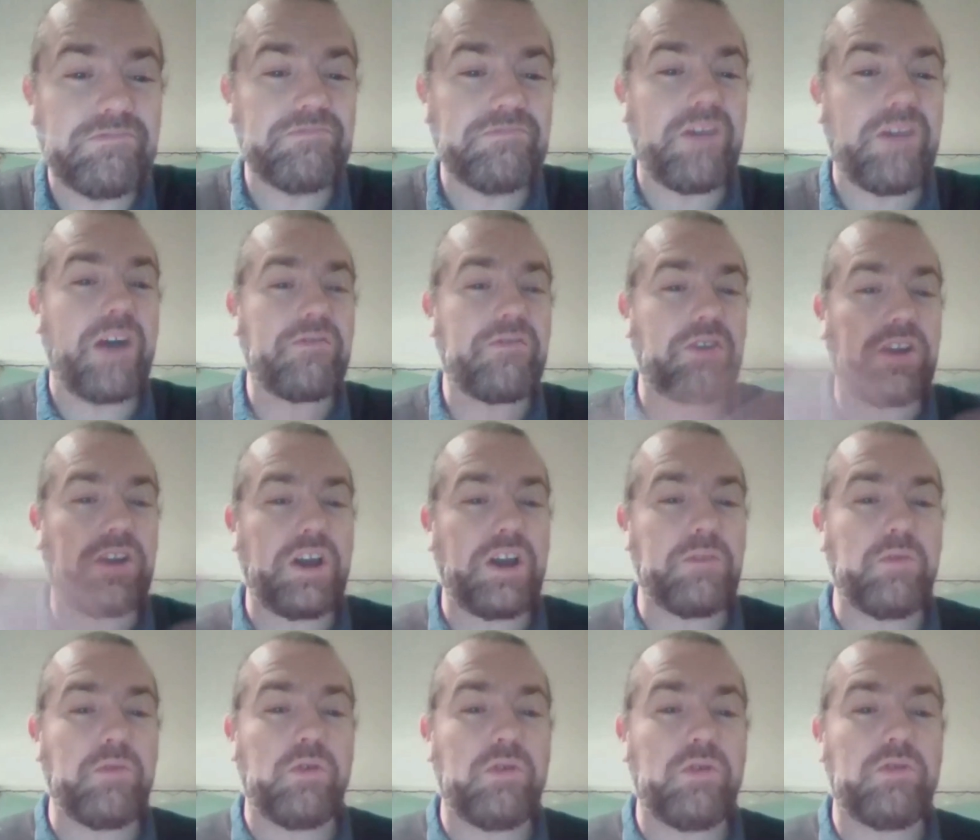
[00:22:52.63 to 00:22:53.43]
I've got
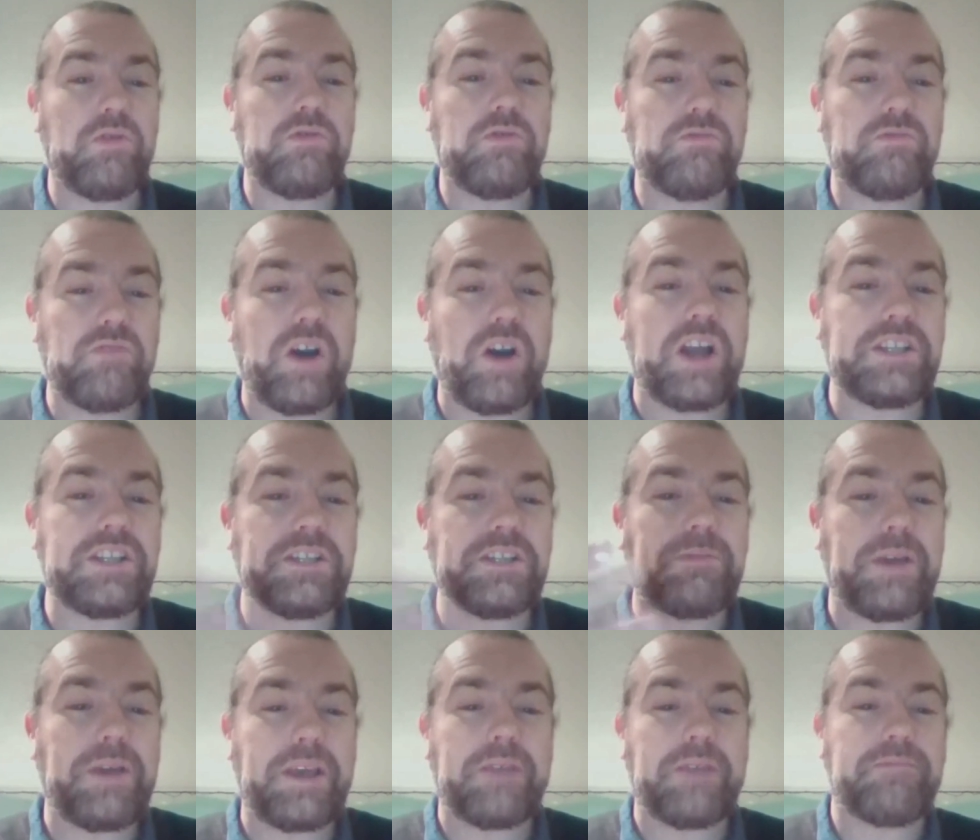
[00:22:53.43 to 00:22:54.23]
no more right
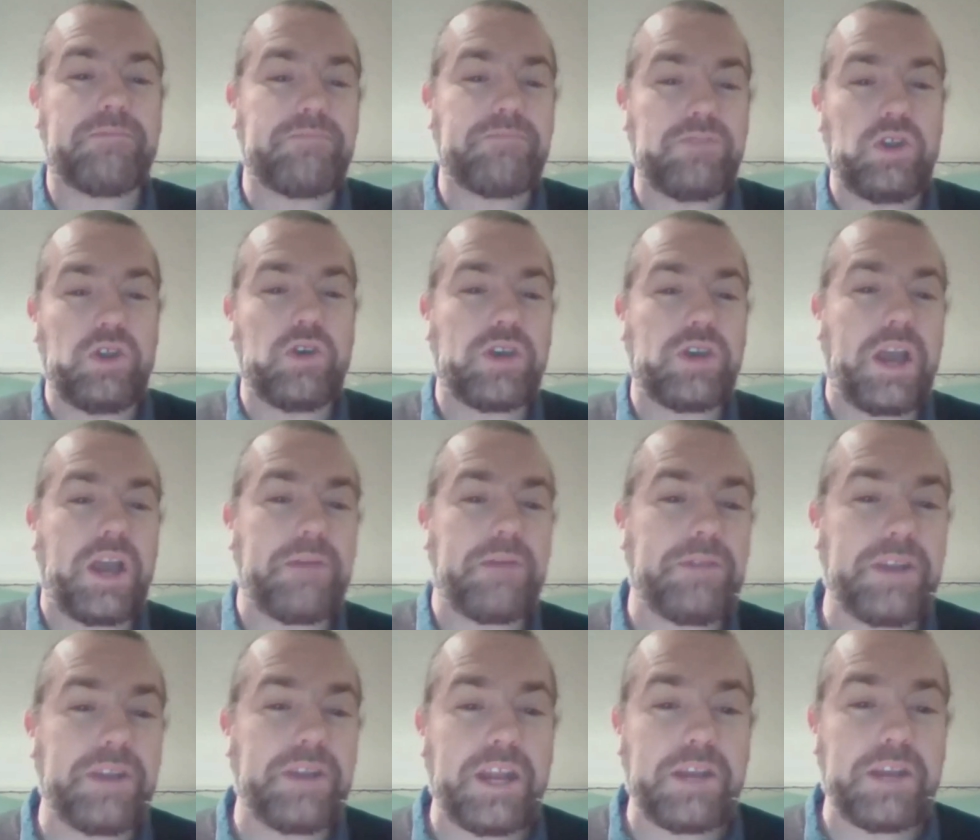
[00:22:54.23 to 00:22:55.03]
to make a new
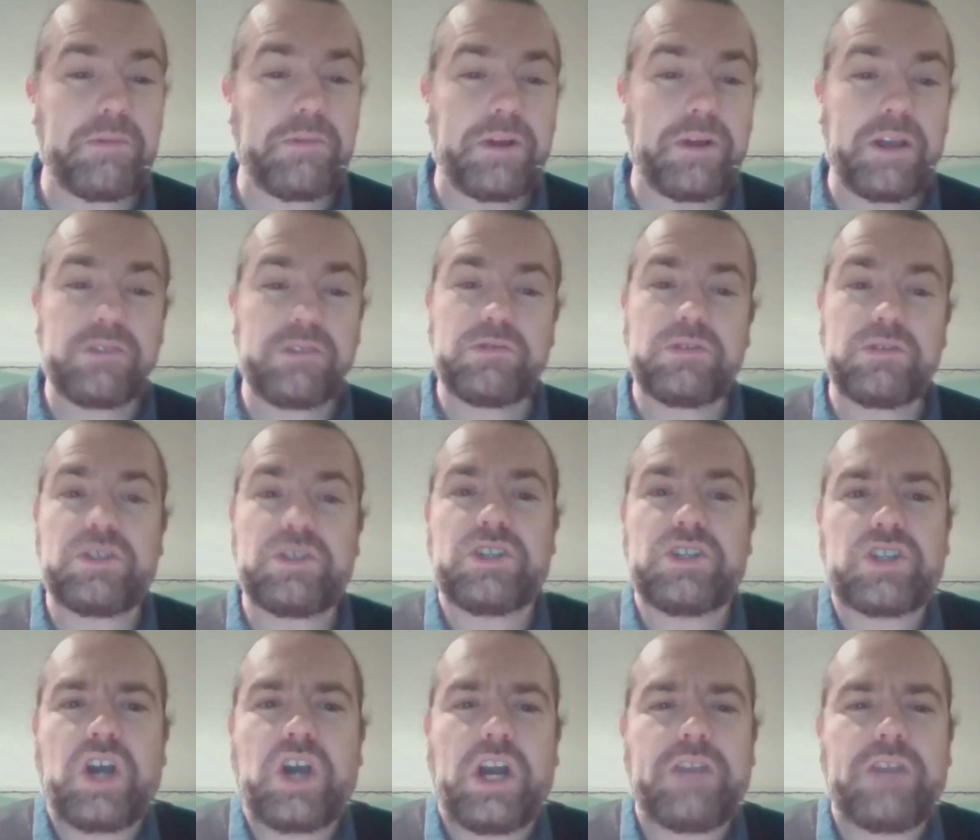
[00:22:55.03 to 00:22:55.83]
game than anyone else, which
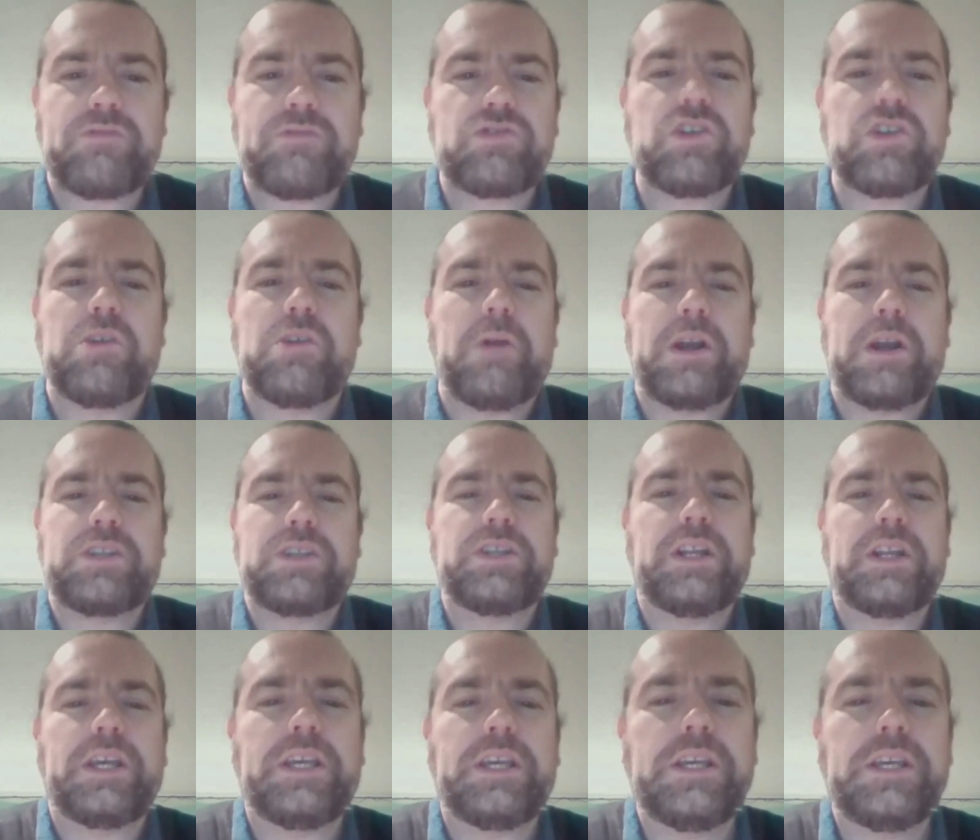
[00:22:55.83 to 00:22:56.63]
is kind of true,
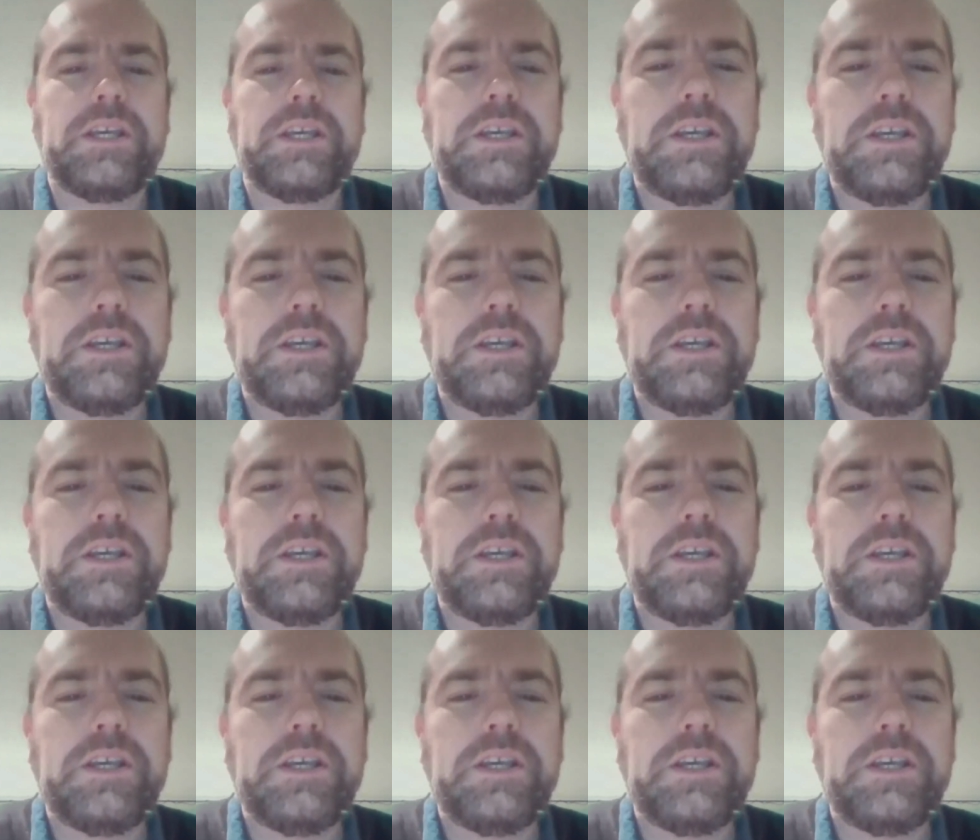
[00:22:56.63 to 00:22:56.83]
actually.